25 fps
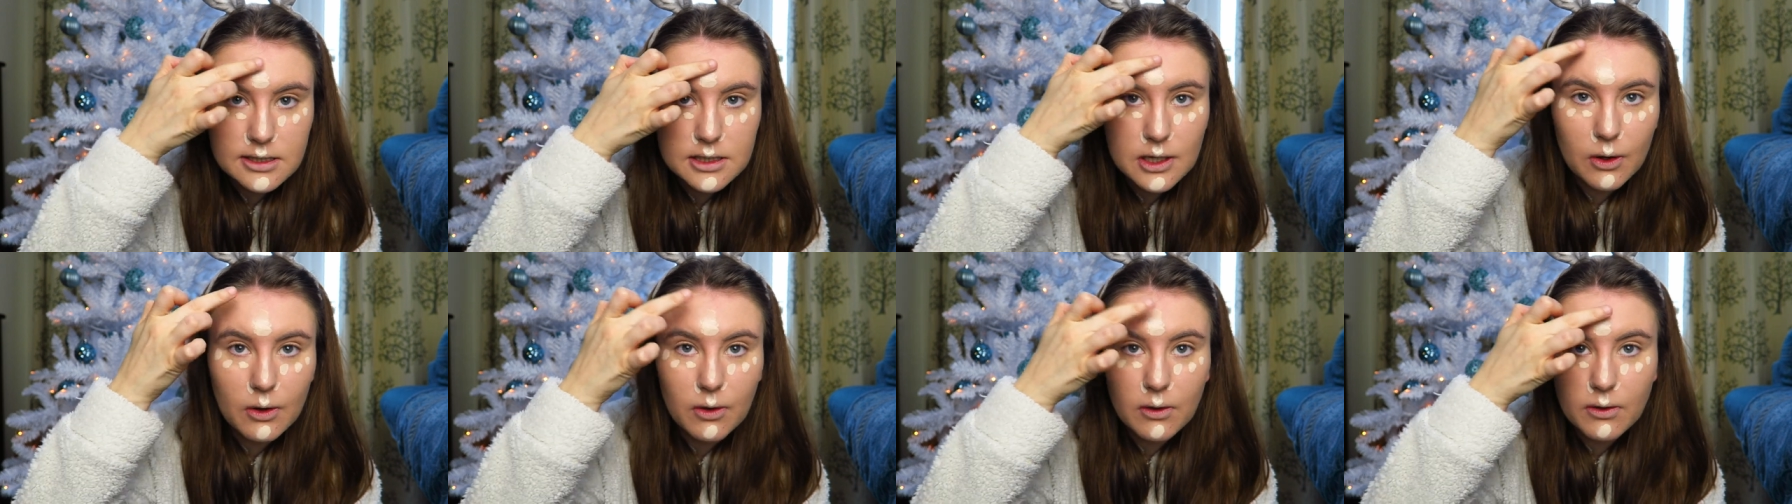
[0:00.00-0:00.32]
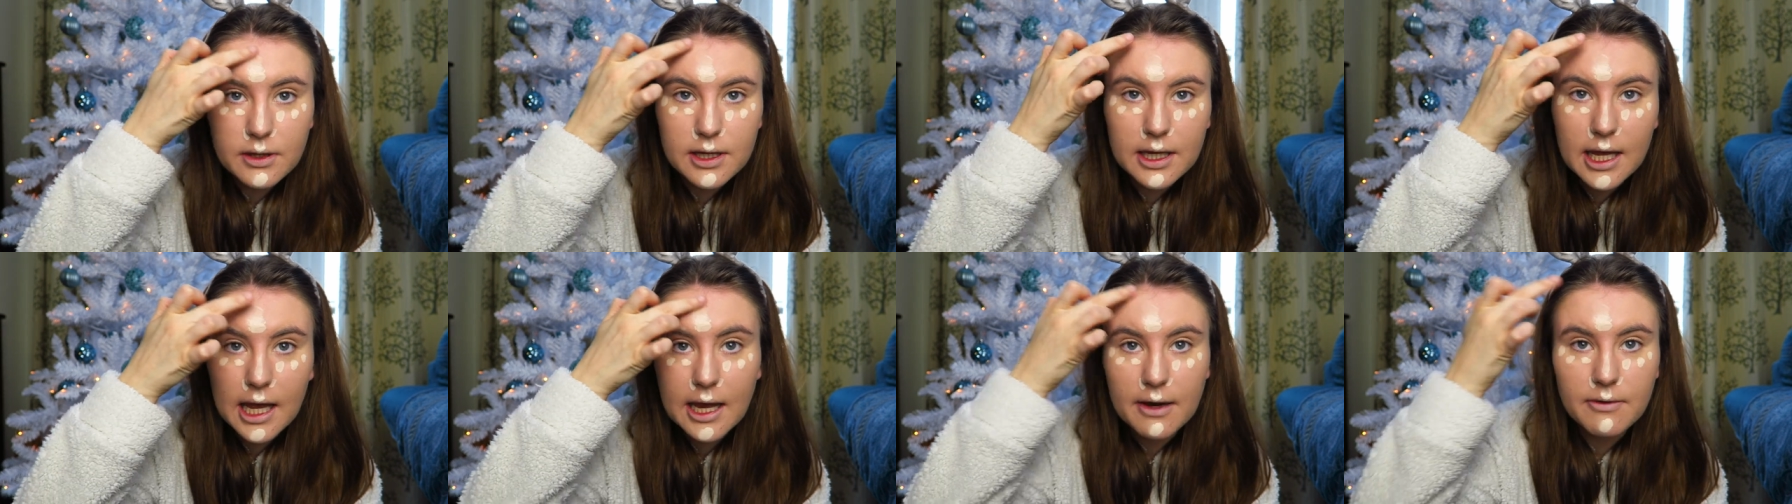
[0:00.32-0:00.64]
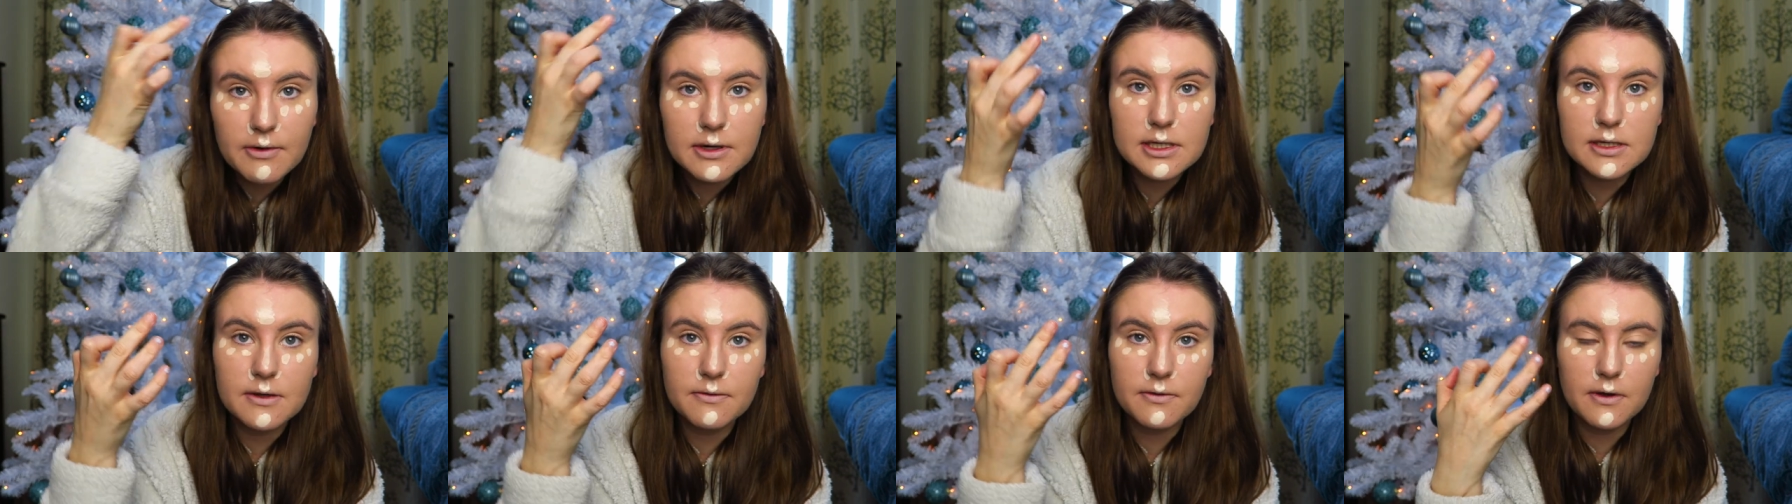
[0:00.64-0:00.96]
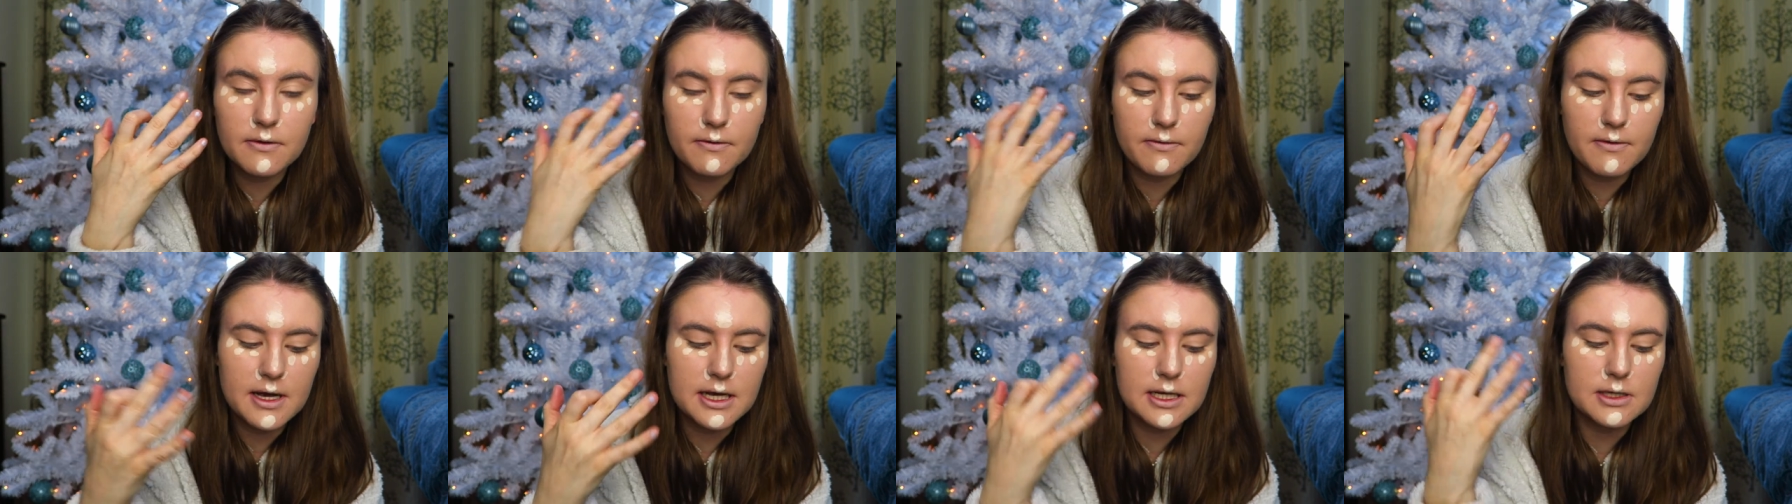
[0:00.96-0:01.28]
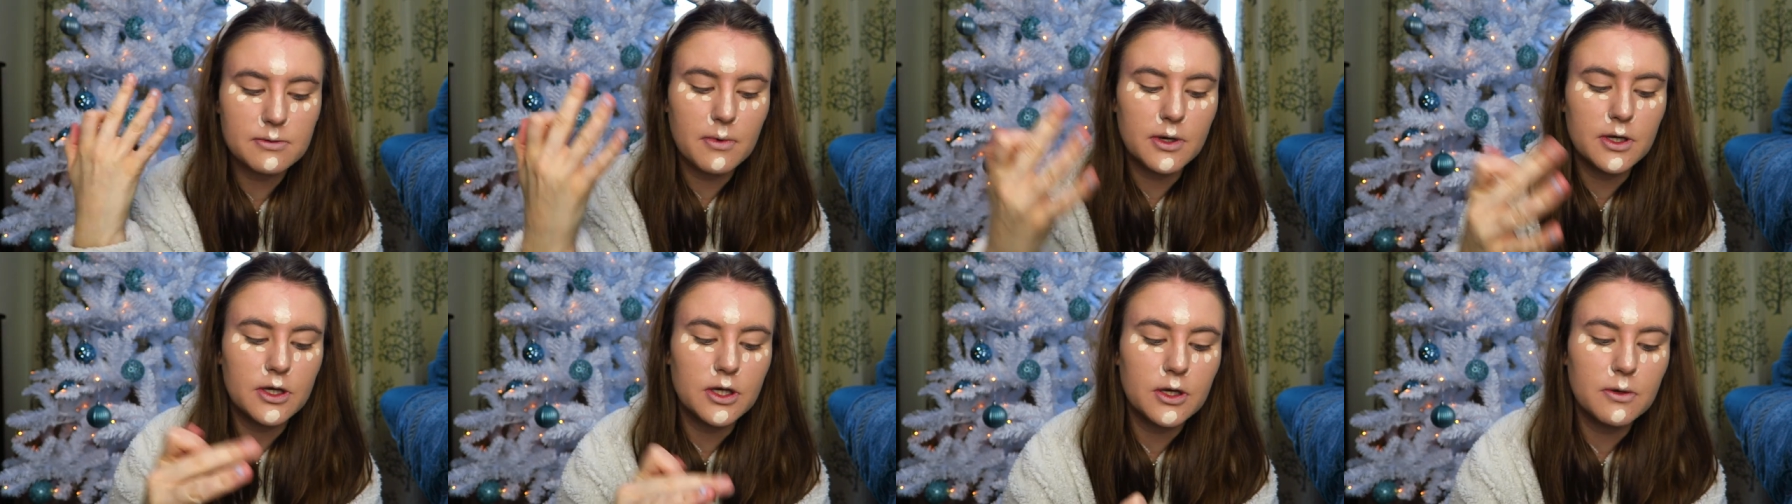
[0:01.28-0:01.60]
So all the areas of your
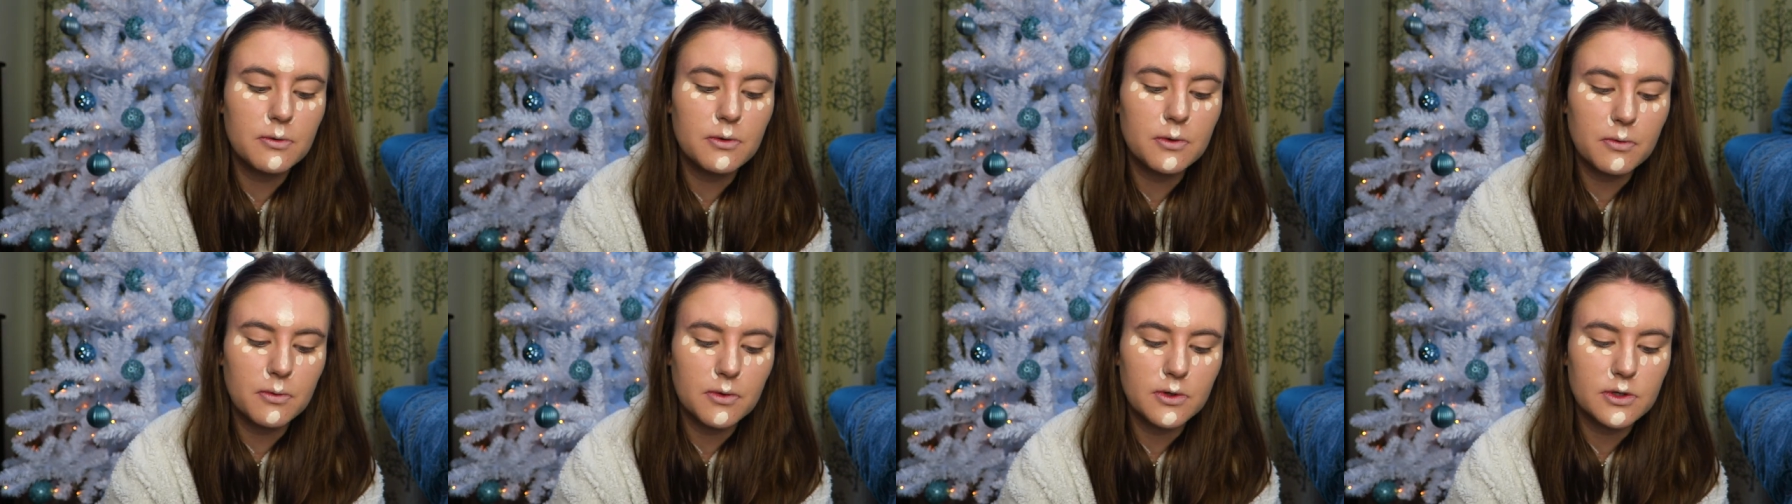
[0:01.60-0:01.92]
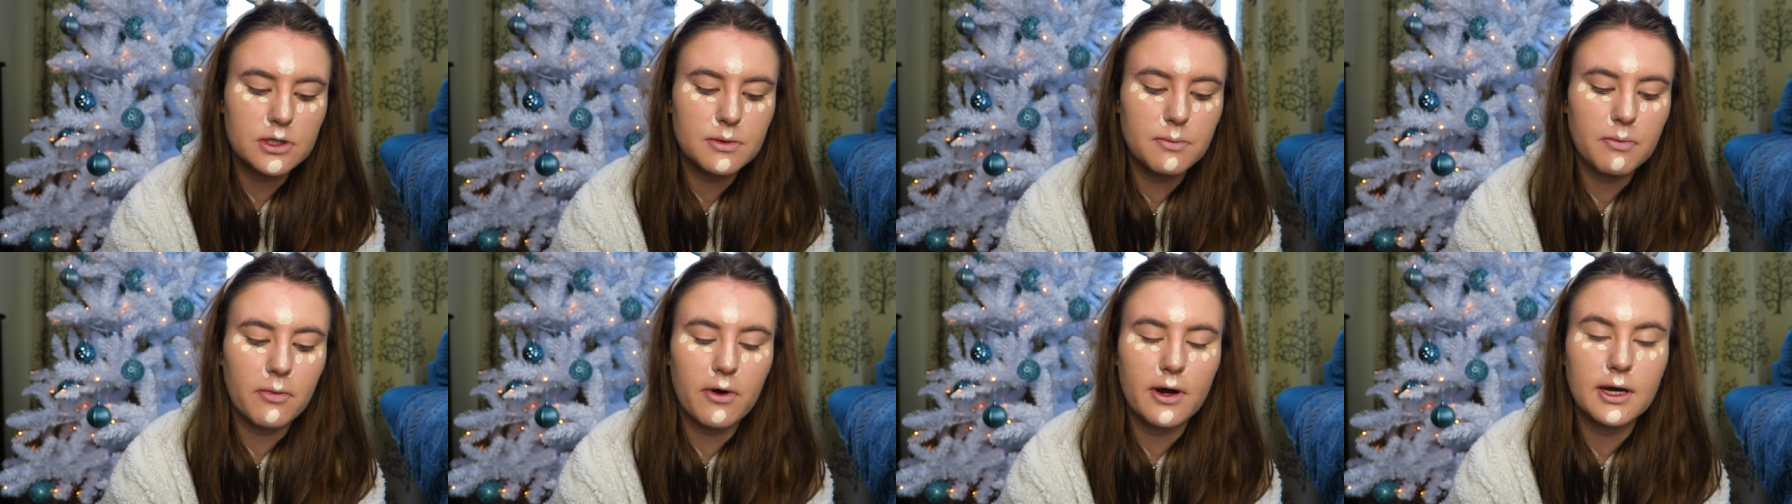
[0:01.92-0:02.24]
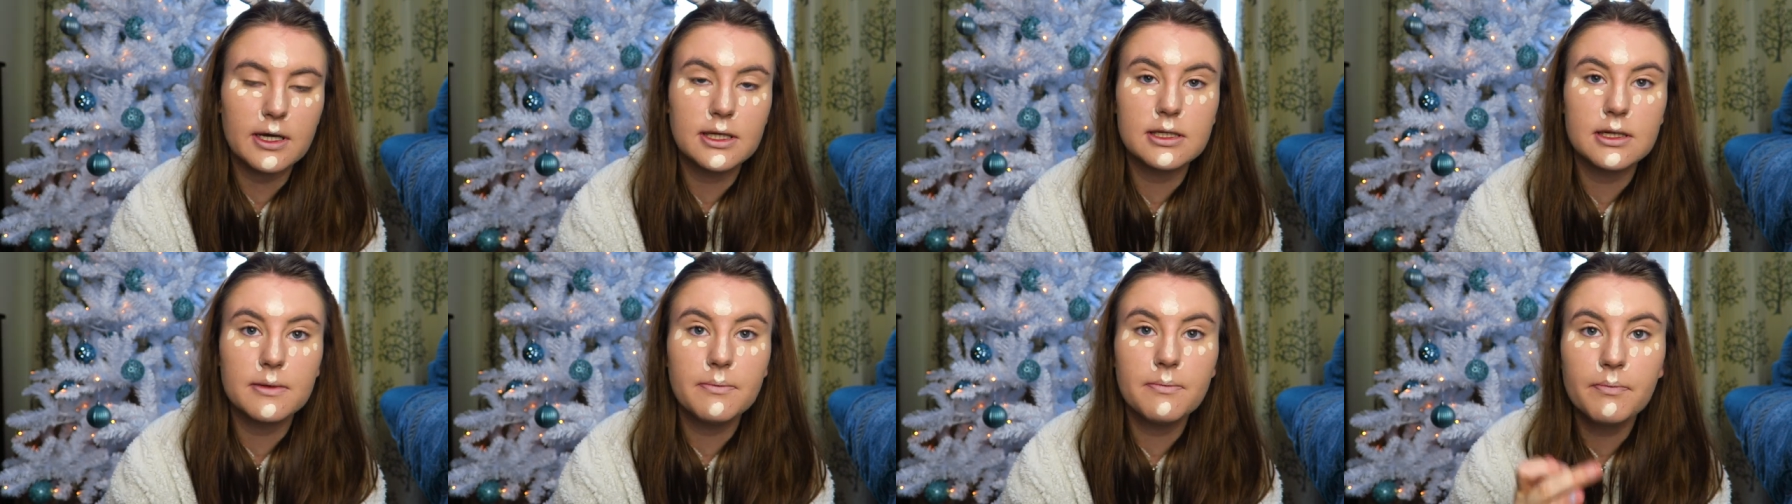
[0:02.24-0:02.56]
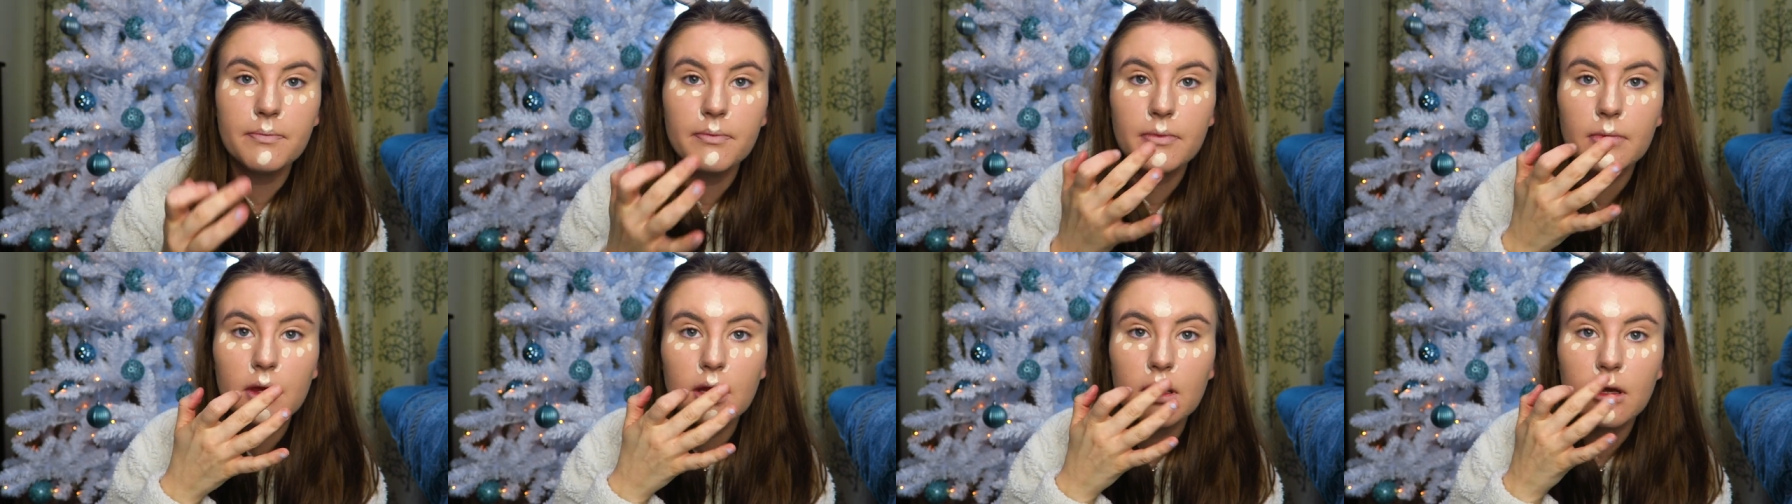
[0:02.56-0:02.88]
face where you would want to brighten.